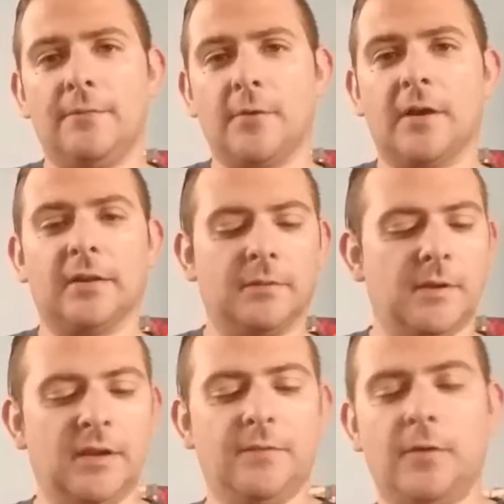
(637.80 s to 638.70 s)
fork out the
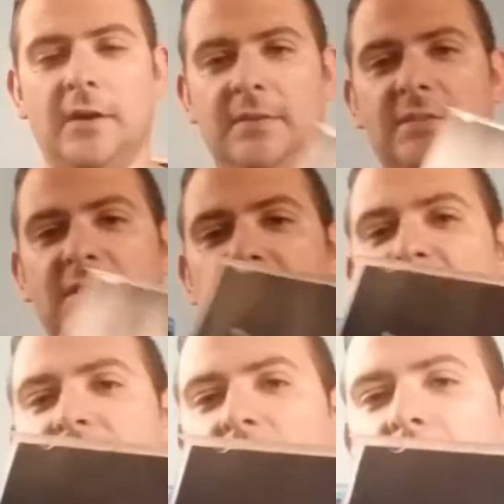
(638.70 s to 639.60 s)
money for it, this is
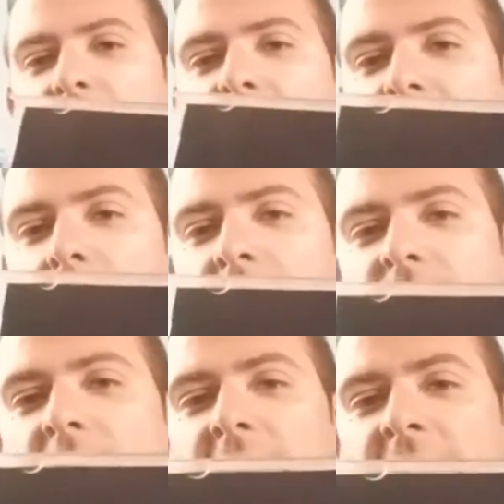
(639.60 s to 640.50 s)
definitely a good game to
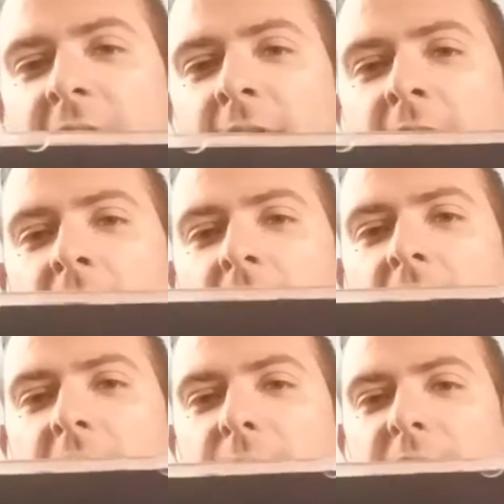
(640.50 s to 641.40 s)
track down.
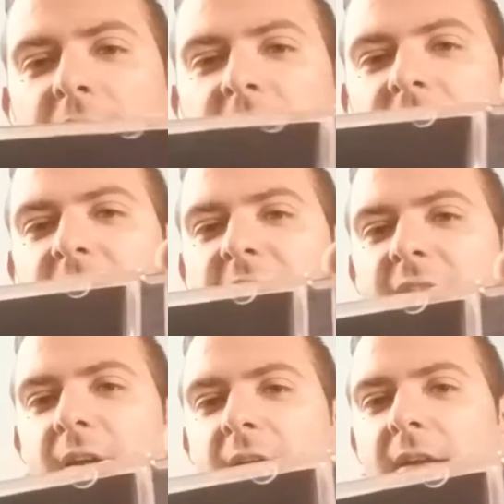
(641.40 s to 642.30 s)
Really nice disc
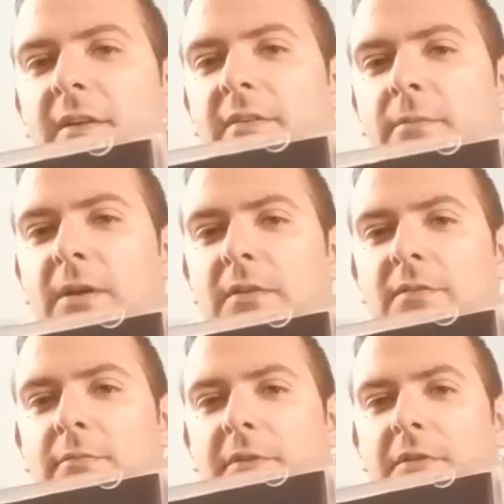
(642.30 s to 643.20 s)
art on it as well.
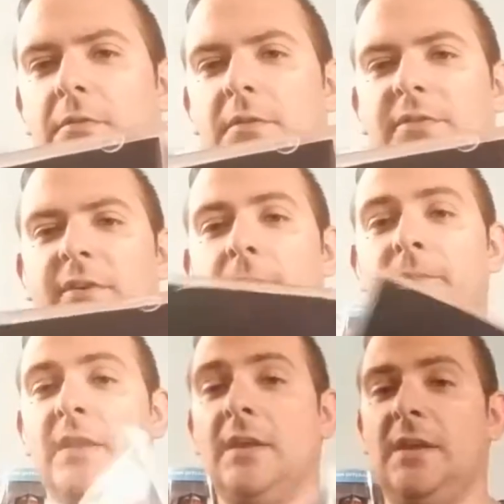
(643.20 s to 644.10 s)
Looks really cool. So,
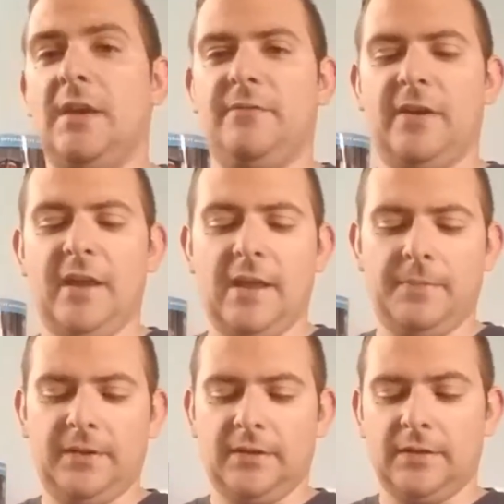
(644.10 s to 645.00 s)
yeah, very
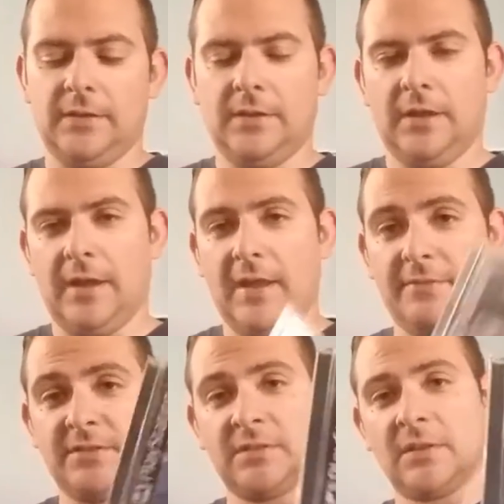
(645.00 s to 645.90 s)
happy to have
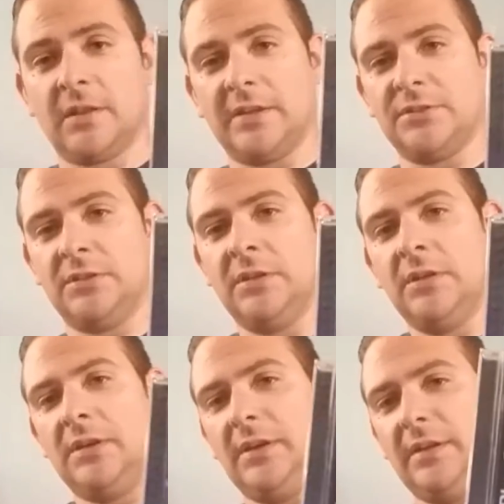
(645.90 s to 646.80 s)
this in the collection,
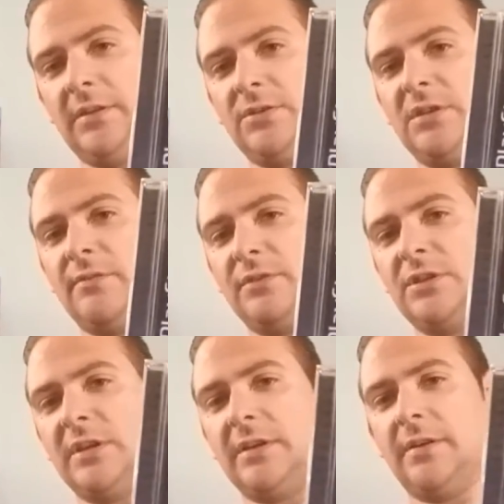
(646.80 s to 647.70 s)
and I think you should definitely
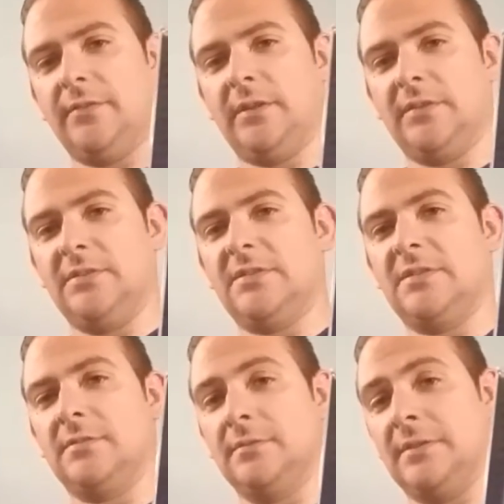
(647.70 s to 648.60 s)
check it out if you like these
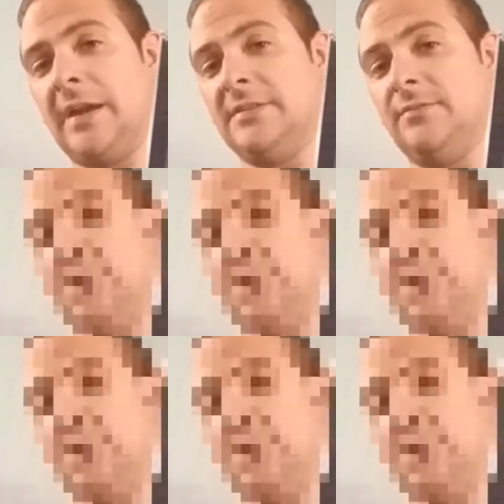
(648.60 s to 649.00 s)
kinds of